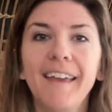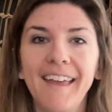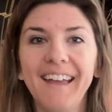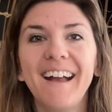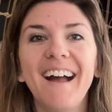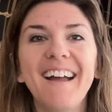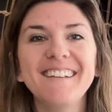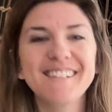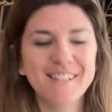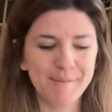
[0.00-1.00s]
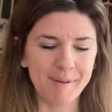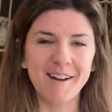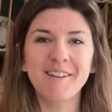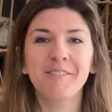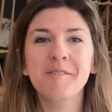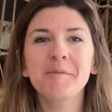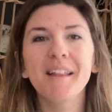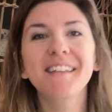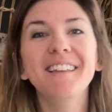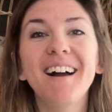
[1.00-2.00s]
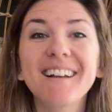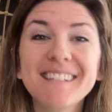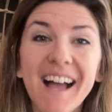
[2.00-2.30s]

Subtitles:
Hey guys, it's Bonnie from Dwelling Logs.